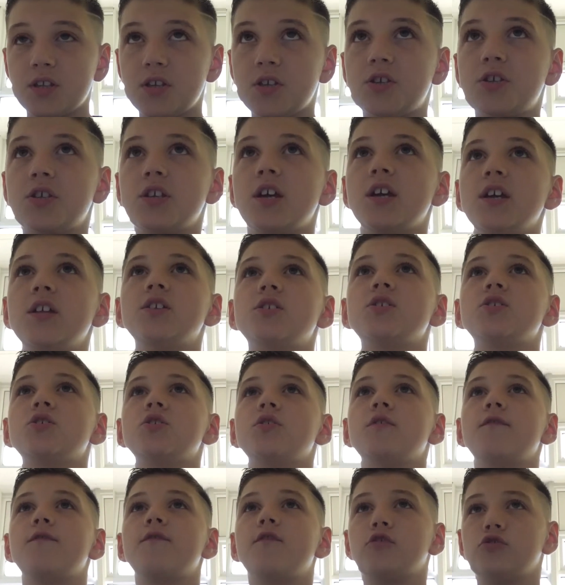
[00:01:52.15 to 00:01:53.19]
seats
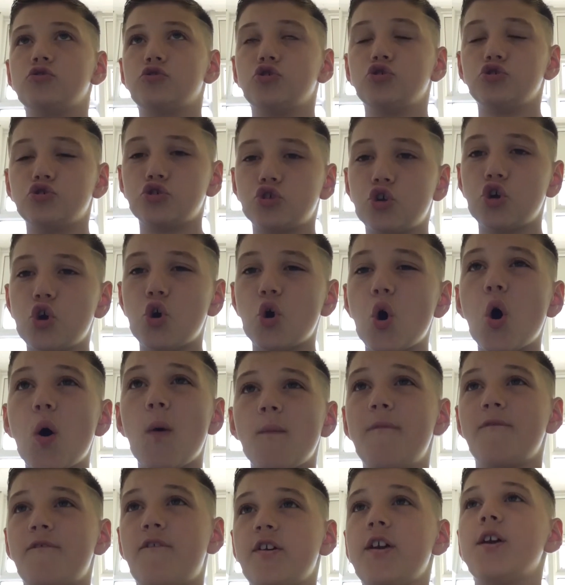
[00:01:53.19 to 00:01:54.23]
for just
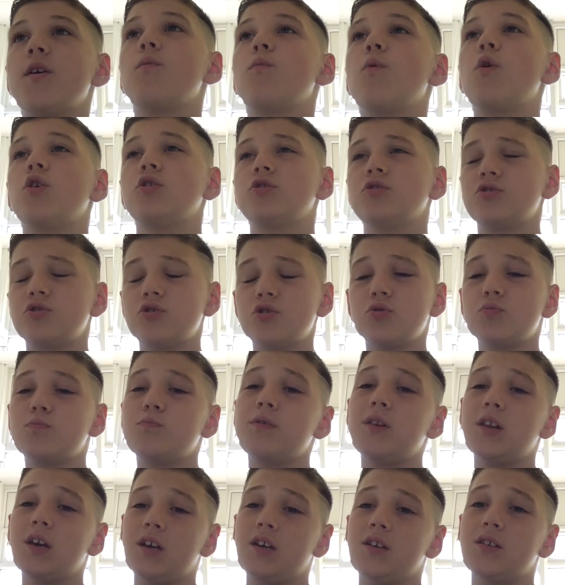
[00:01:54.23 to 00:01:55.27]
comfier ones, just
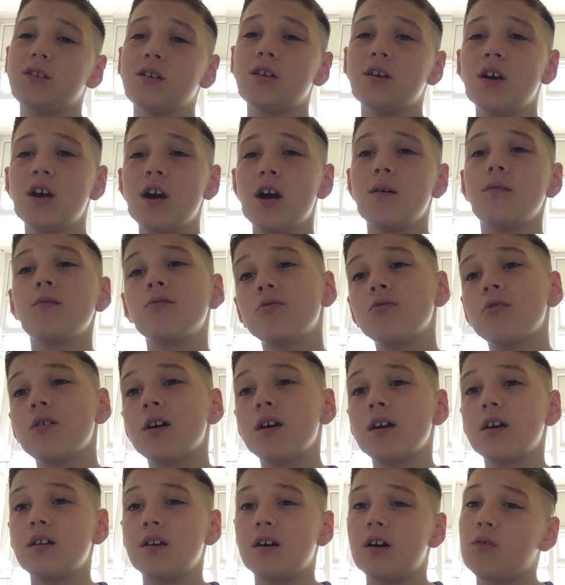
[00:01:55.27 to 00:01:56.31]
please. I'm
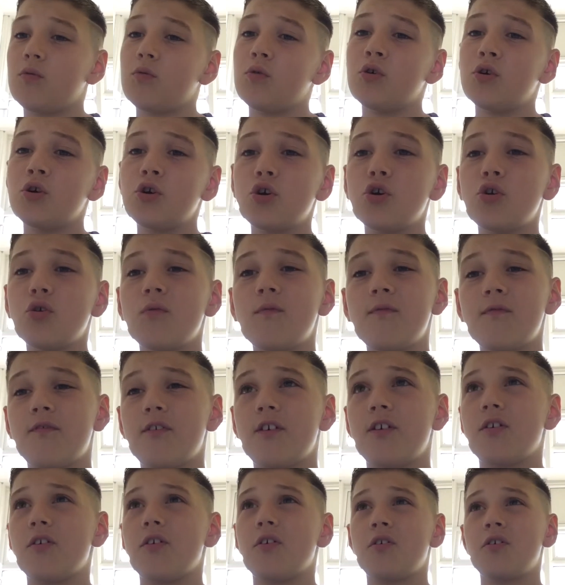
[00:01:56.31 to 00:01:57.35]
crying out,
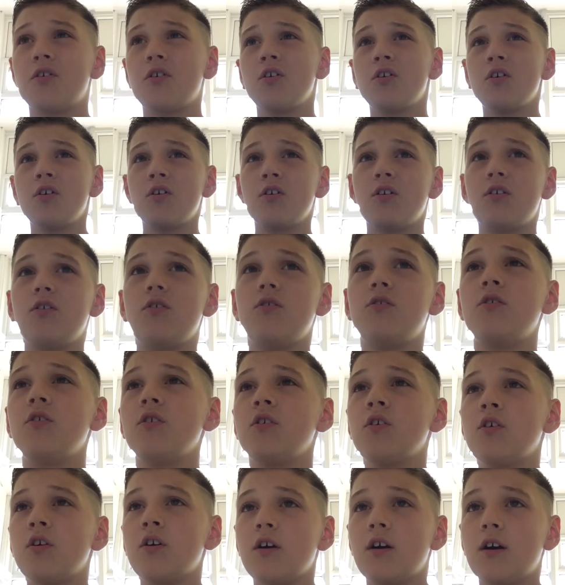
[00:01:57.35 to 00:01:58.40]
comfier. And
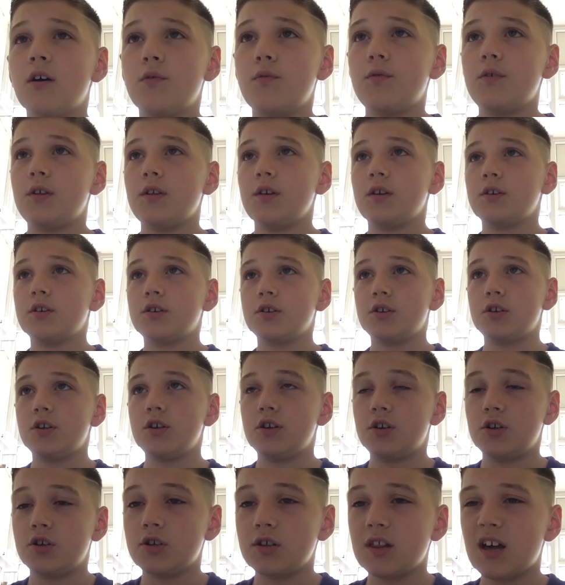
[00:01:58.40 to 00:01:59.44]
I would
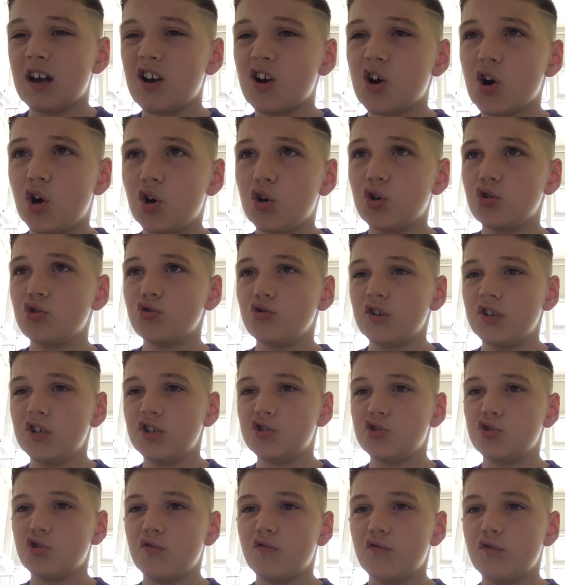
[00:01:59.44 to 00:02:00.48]
exchange that concrete
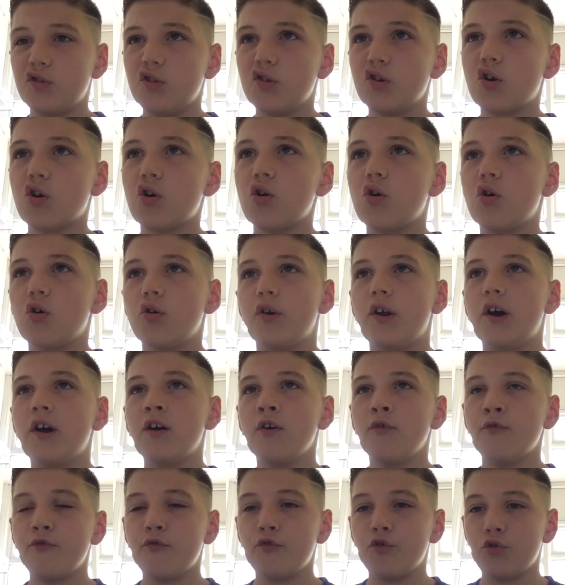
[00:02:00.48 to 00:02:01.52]
stuff in the corner
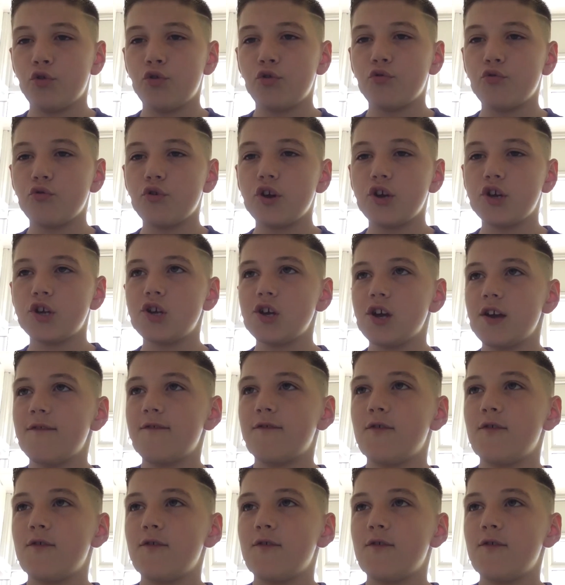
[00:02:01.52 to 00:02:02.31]
for a 3G